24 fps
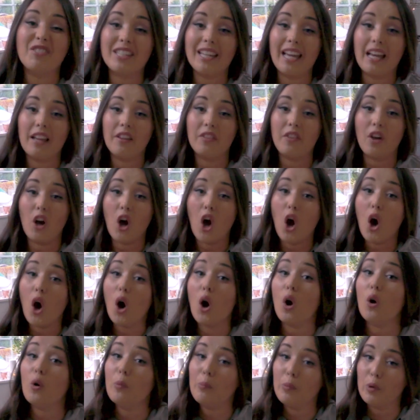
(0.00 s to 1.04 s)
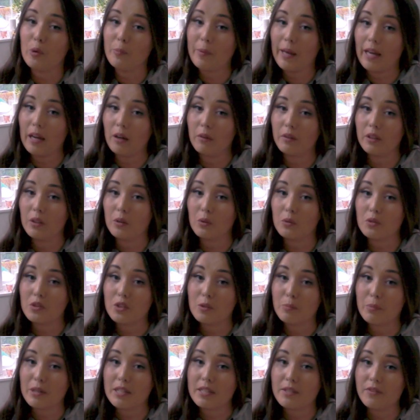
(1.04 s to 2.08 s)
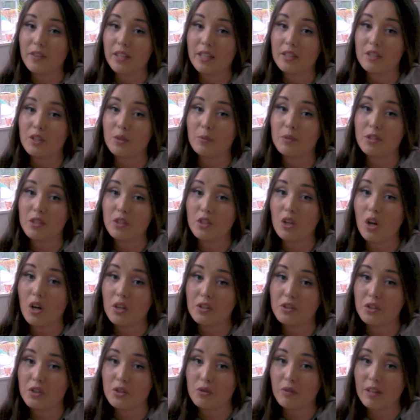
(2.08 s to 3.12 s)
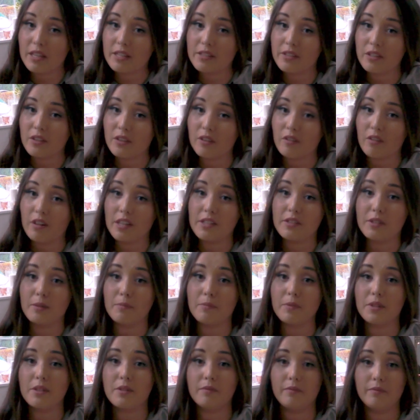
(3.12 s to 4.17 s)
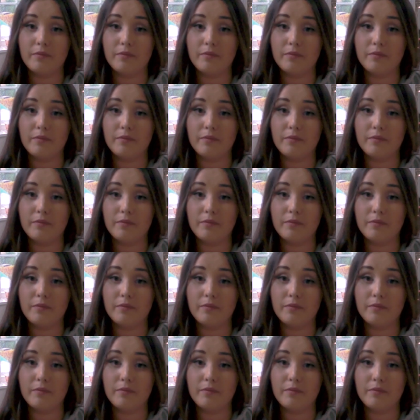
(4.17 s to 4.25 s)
to get the whole boob out in order to breastfeed, so it's not as discreet as the other items.